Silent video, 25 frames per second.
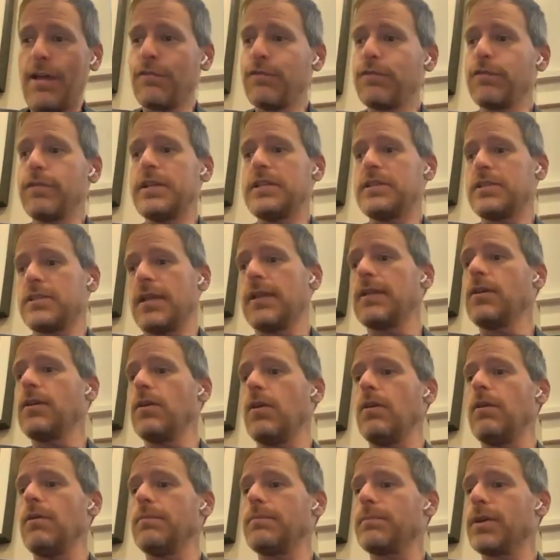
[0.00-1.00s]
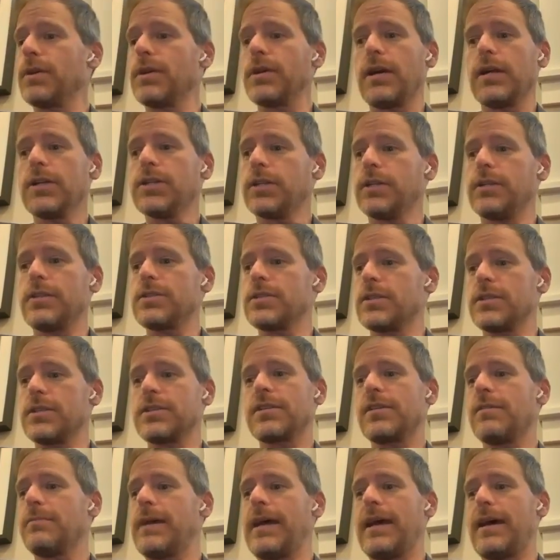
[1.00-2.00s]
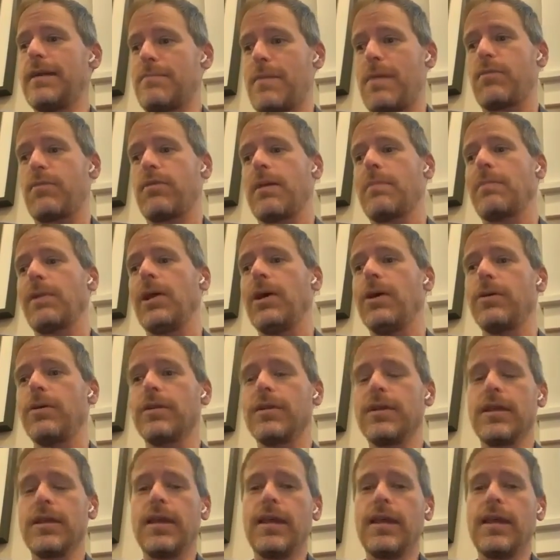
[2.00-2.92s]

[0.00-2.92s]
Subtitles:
Every single production system had memory bloat.